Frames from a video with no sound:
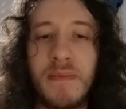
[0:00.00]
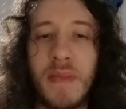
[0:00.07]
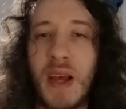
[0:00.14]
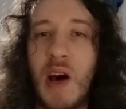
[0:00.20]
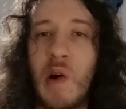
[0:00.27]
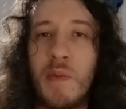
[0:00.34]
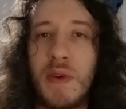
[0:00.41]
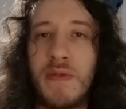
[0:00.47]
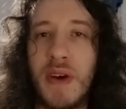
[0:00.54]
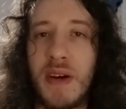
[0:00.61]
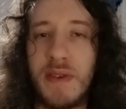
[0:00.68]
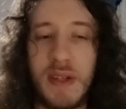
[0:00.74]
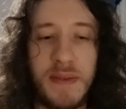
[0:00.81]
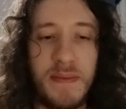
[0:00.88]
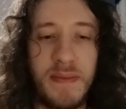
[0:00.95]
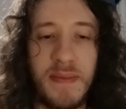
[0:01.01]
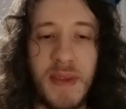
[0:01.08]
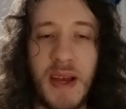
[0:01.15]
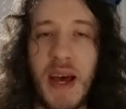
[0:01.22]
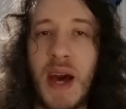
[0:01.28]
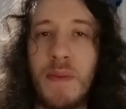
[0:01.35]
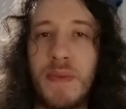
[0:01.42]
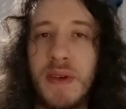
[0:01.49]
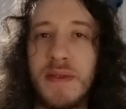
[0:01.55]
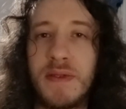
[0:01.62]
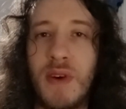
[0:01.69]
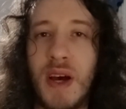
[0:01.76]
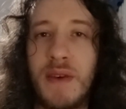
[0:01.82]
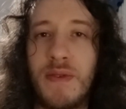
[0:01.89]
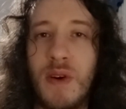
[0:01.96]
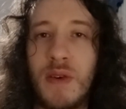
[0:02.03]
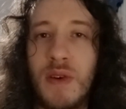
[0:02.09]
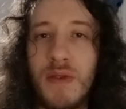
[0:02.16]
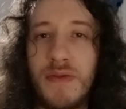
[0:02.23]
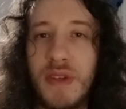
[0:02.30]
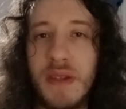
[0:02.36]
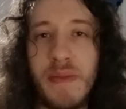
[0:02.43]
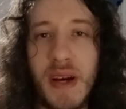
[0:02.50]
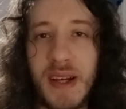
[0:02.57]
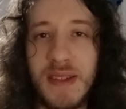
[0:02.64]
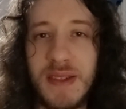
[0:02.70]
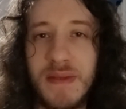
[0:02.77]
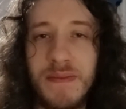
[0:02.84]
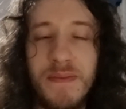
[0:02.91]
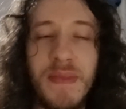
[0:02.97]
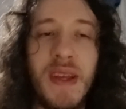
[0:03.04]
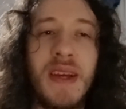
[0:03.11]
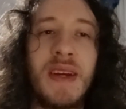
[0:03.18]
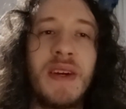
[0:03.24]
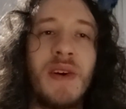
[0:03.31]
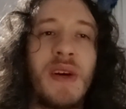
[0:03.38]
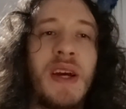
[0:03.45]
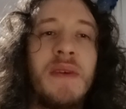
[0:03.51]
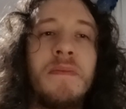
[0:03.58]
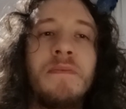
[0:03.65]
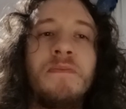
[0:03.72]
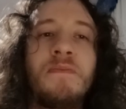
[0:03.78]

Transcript: I'll be very happy to have all your feedbacks. Okay?